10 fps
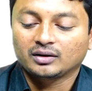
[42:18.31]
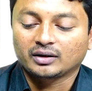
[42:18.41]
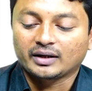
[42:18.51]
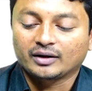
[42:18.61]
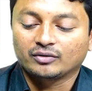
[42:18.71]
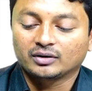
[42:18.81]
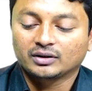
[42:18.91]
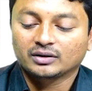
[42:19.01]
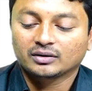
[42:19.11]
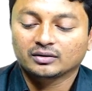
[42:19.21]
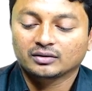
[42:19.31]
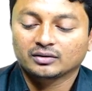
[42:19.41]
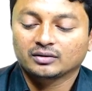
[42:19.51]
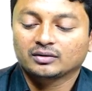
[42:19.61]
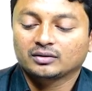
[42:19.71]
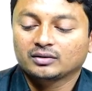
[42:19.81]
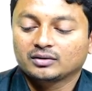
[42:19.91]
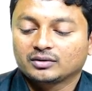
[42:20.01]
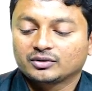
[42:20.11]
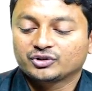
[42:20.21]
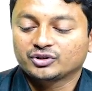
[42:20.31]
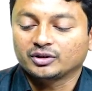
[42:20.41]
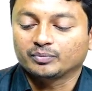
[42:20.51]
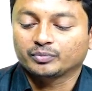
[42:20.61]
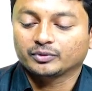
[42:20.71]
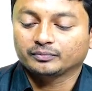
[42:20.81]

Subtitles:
triangular shape.